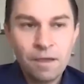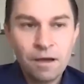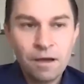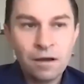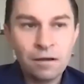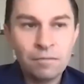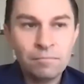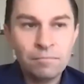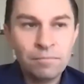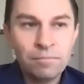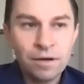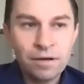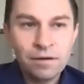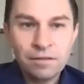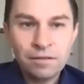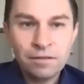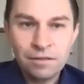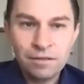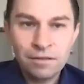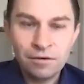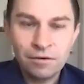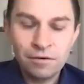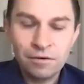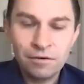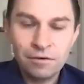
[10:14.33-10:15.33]
Uh,
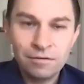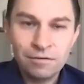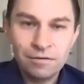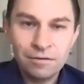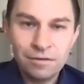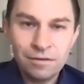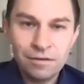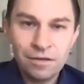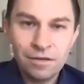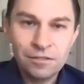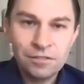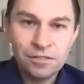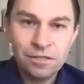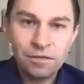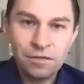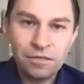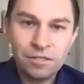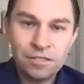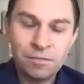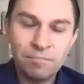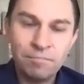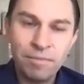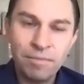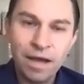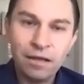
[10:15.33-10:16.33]
but there, it's a,
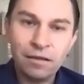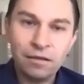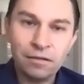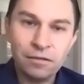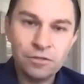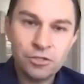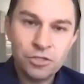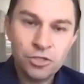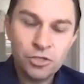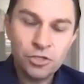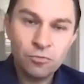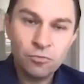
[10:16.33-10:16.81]
it's a balance.